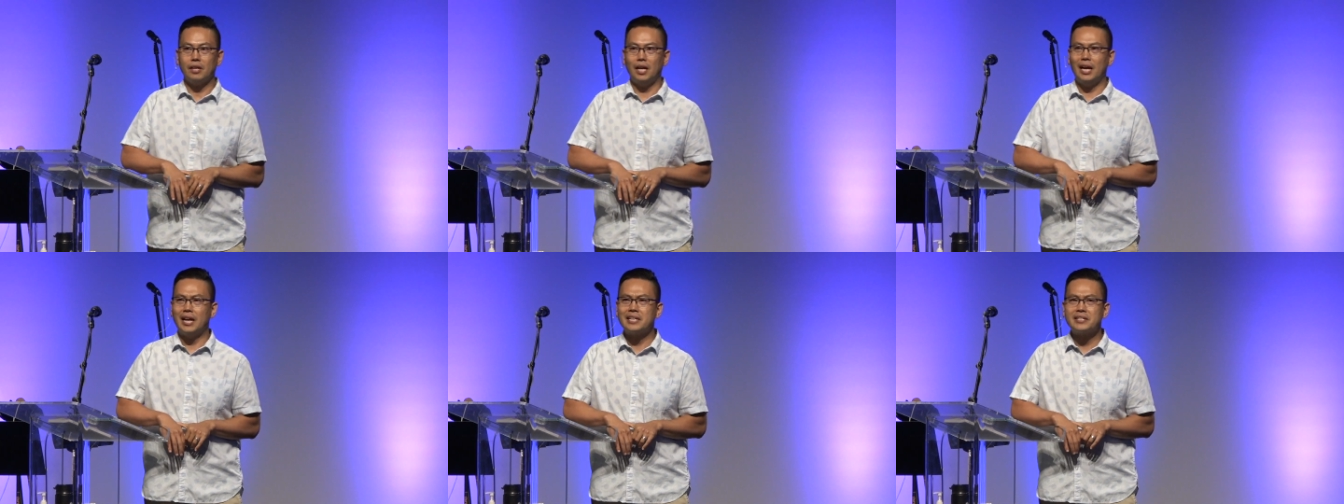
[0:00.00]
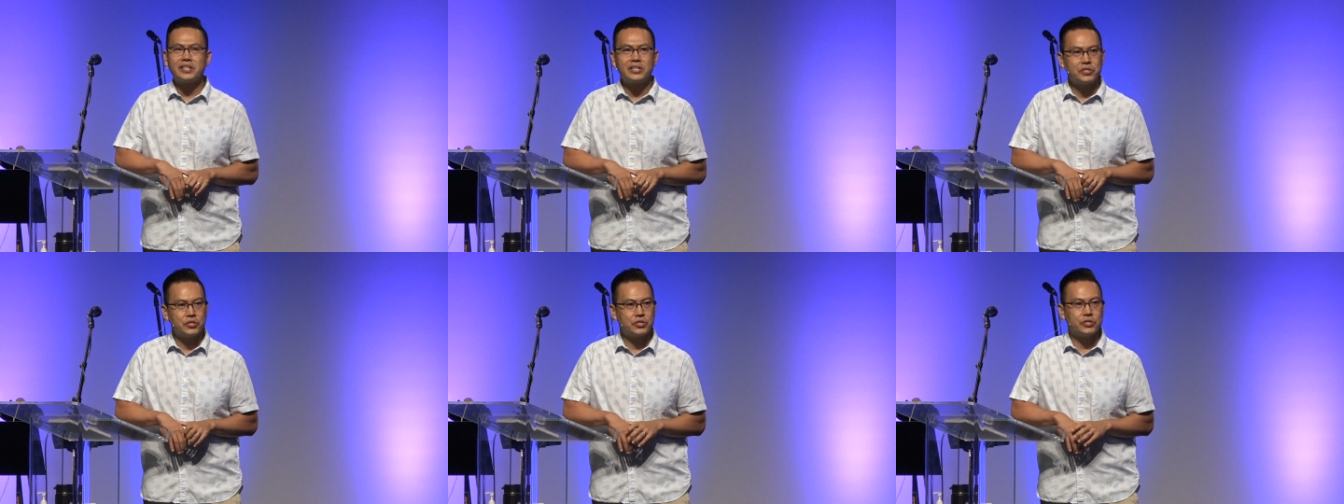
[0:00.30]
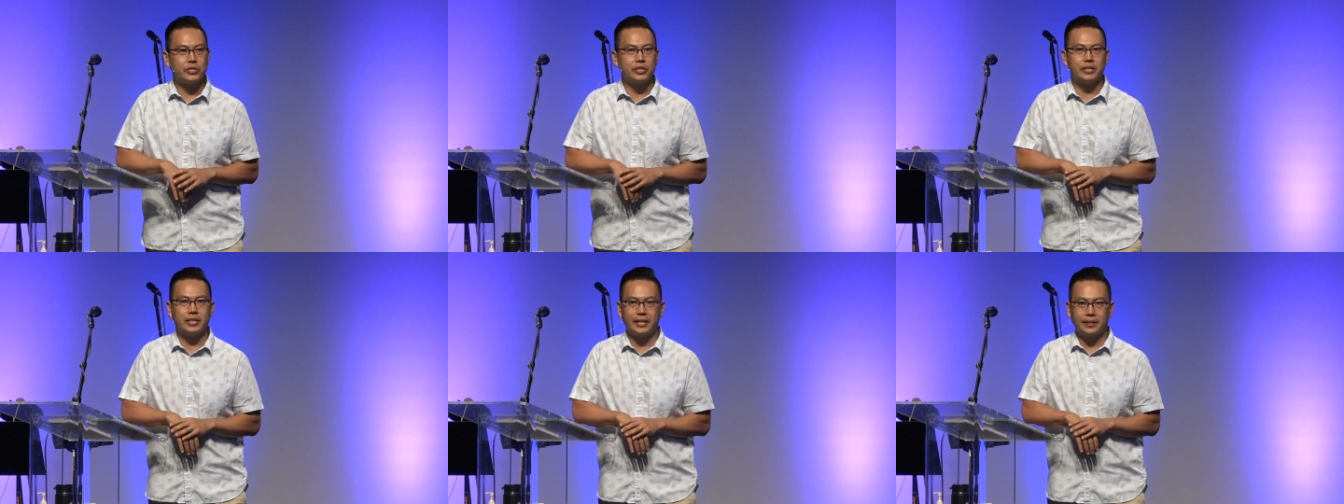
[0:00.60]
as he
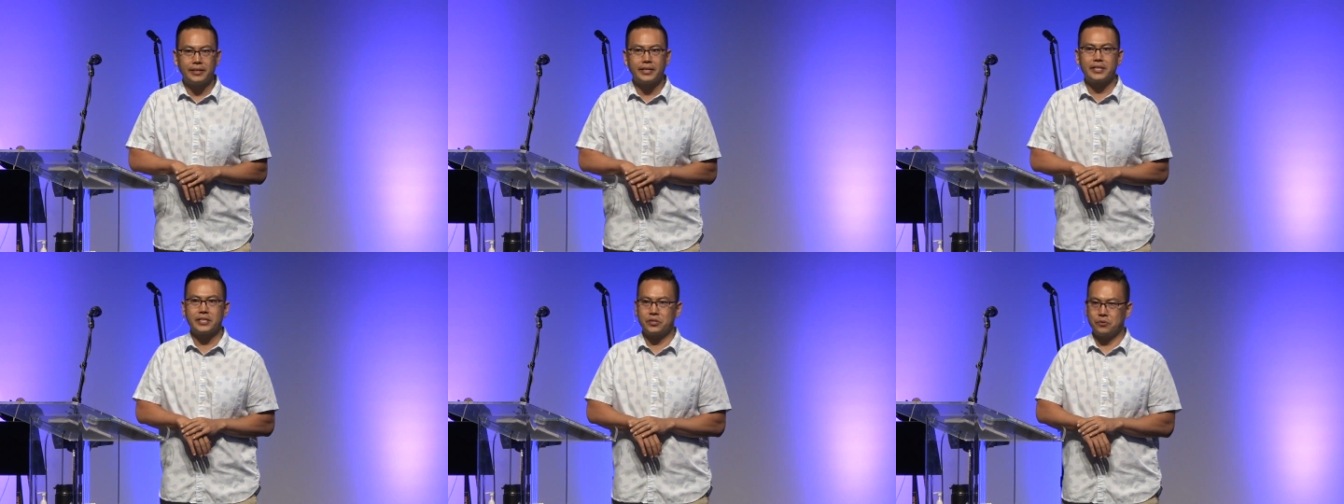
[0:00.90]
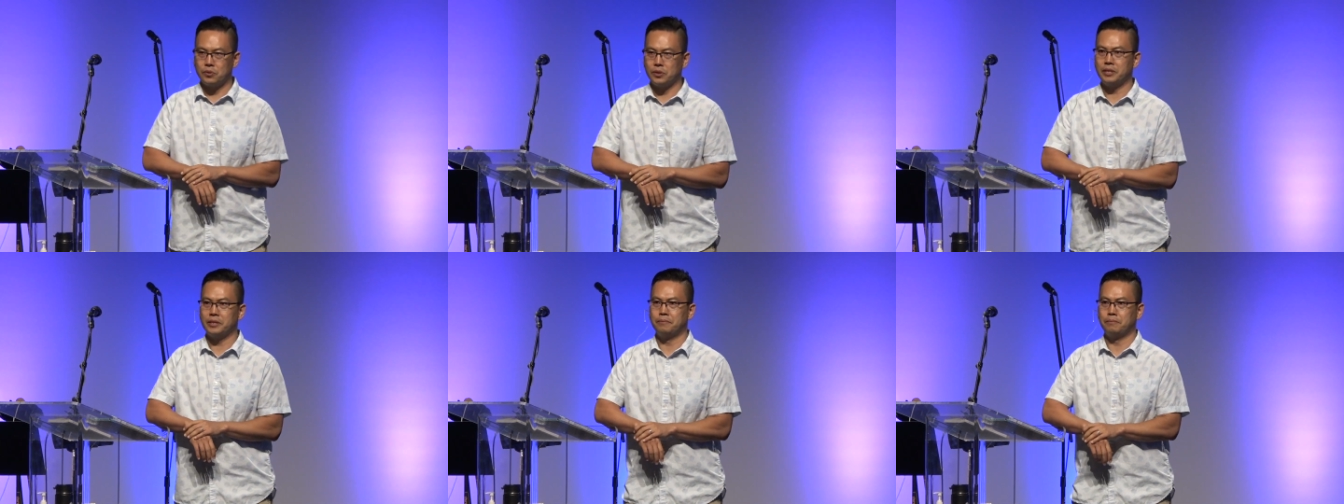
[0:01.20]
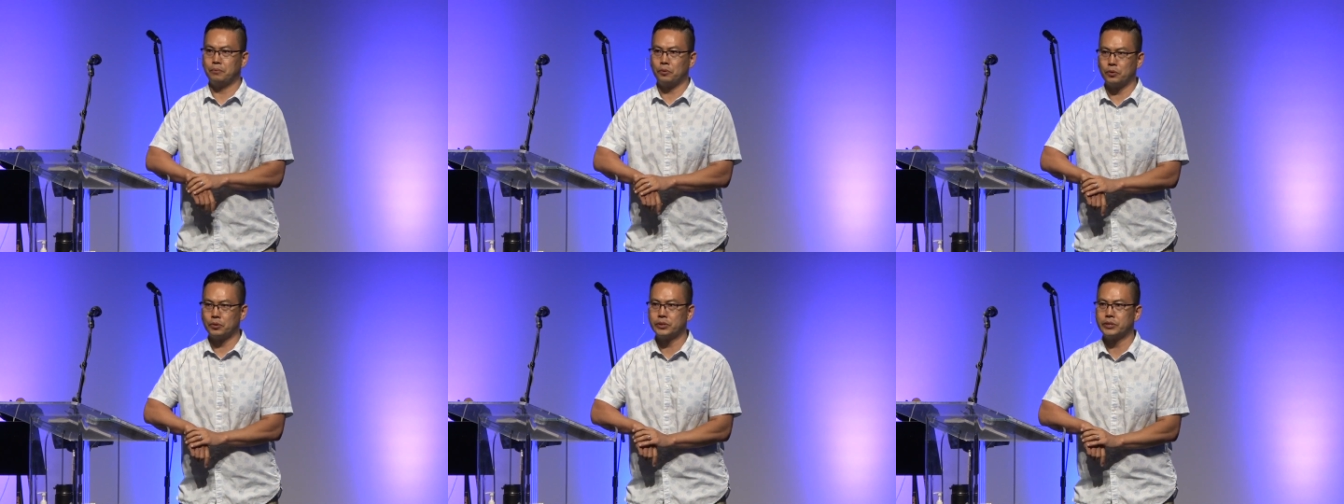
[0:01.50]
should. I think it's really
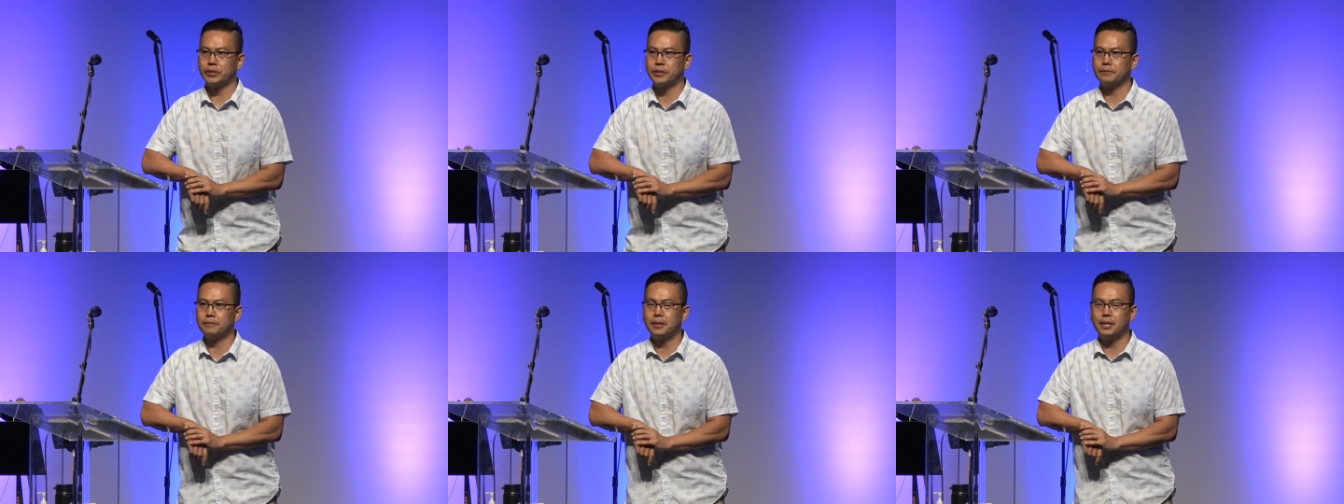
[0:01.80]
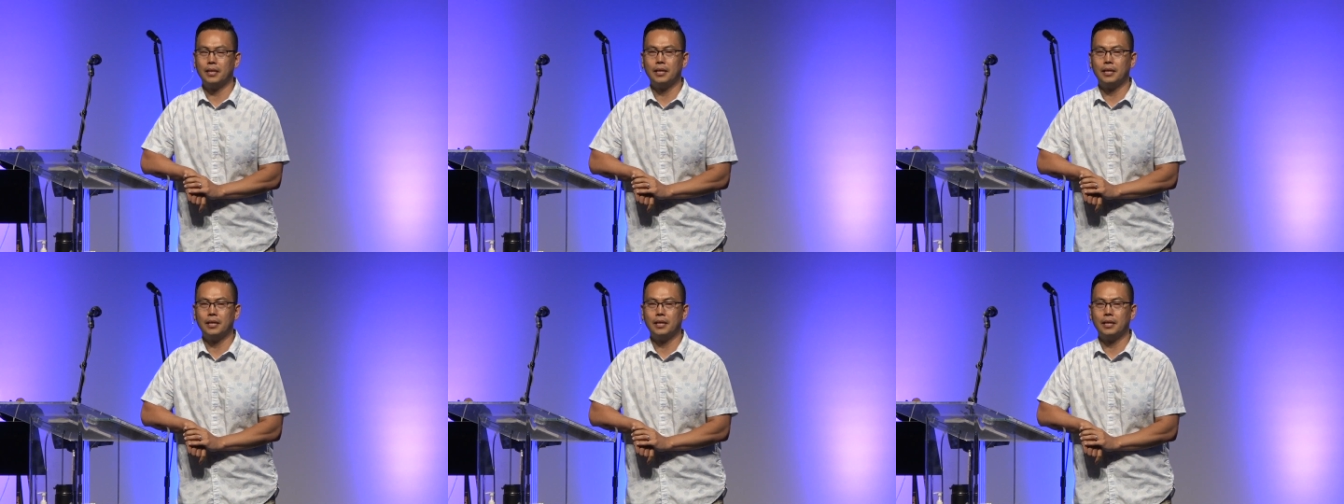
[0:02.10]
important.